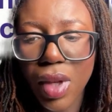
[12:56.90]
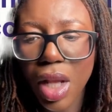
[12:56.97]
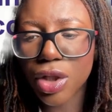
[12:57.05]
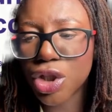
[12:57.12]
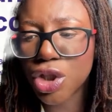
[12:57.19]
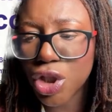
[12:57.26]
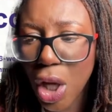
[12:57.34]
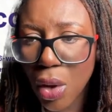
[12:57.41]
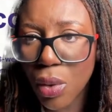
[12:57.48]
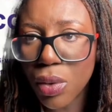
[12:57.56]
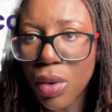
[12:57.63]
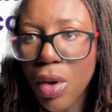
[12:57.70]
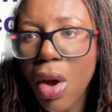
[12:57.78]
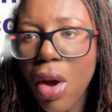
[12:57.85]
so
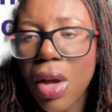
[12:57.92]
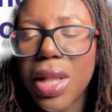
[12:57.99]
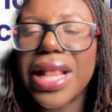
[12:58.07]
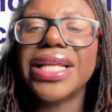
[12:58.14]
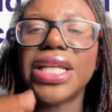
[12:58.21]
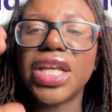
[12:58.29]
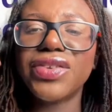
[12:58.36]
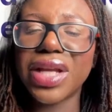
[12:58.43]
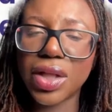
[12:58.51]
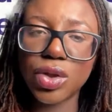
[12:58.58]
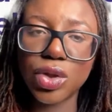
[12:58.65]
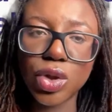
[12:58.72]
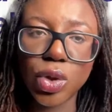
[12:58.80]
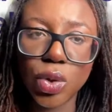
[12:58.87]
let's say you
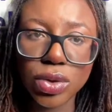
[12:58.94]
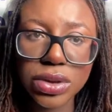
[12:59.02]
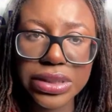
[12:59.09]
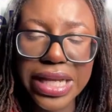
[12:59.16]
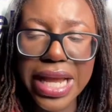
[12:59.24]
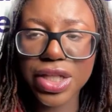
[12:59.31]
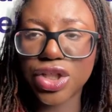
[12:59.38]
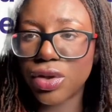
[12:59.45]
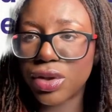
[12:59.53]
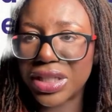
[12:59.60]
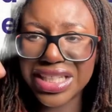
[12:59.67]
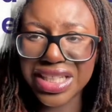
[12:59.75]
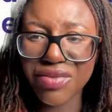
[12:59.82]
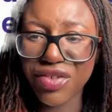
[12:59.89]
downloaded Claude. Yeah, so
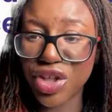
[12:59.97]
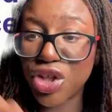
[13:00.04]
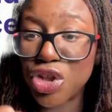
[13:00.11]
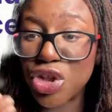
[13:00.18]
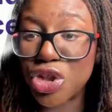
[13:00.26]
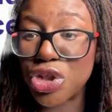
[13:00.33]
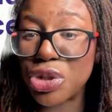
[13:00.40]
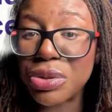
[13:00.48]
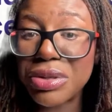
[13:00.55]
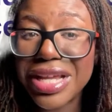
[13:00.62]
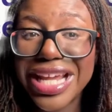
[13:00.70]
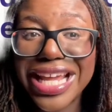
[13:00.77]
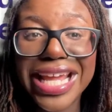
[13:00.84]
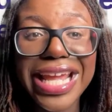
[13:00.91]
this is something you can do
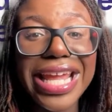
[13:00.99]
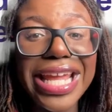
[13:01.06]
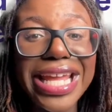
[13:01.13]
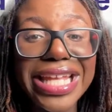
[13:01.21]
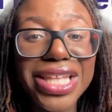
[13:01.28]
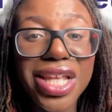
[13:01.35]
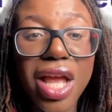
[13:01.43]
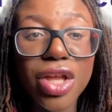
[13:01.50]
in